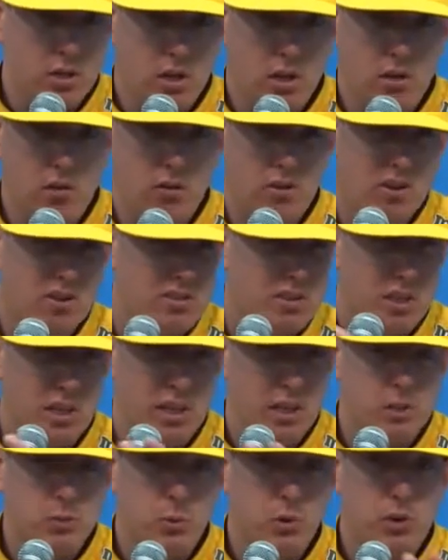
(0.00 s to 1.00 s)
I know Larson, I
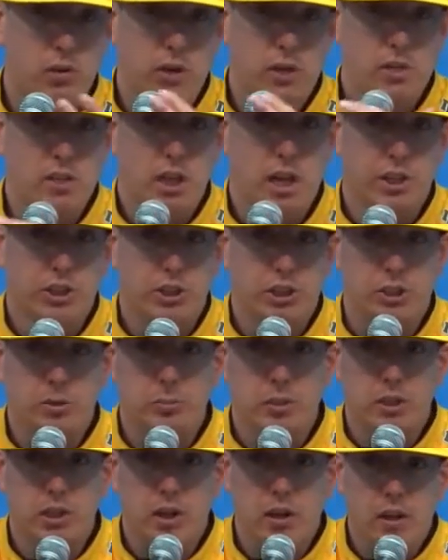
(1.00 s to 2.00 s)
guess, won a race last year,
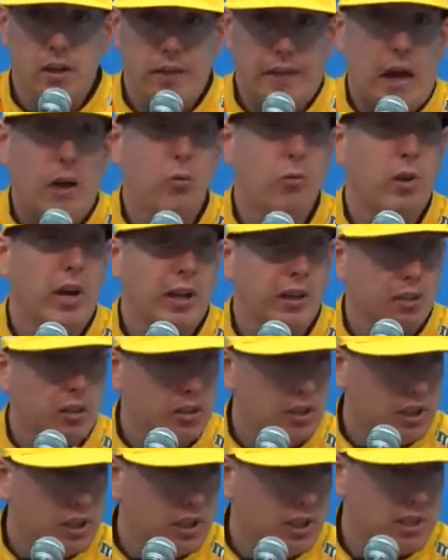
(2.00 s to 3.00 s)
but not regularly,